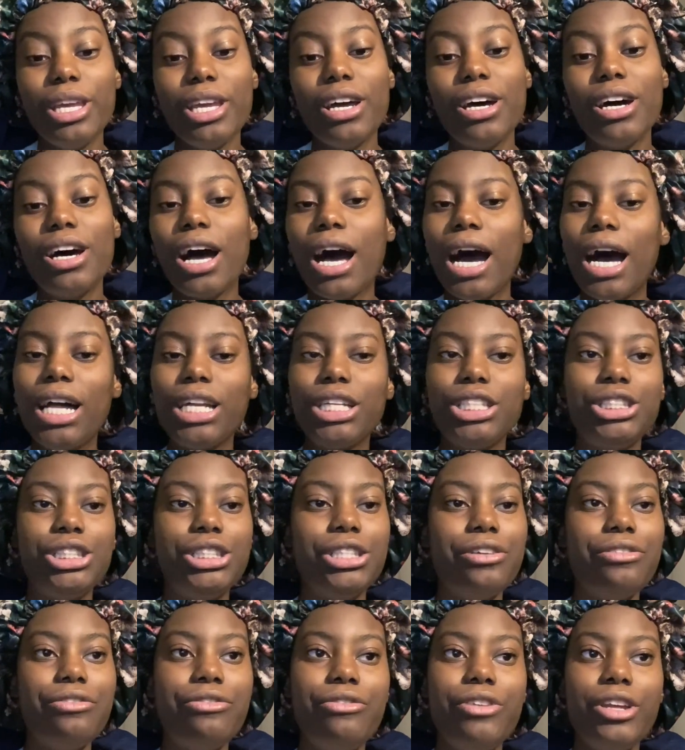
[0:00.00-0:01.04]
a how to
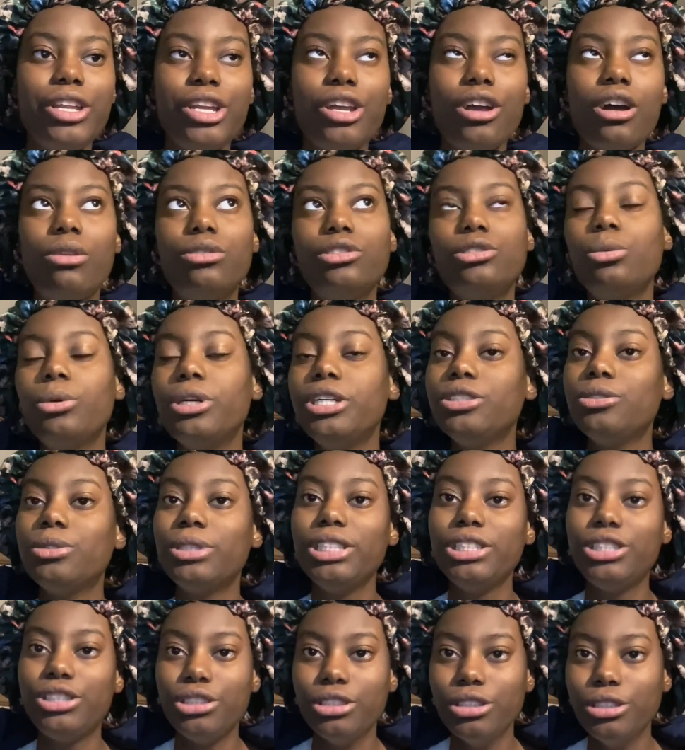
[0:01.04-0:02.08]
shift video
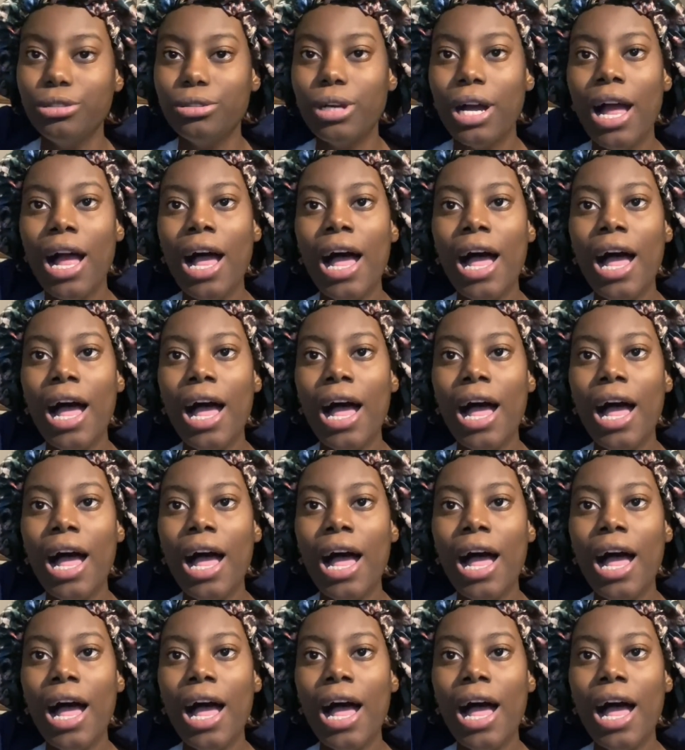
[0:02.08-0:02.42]
2022.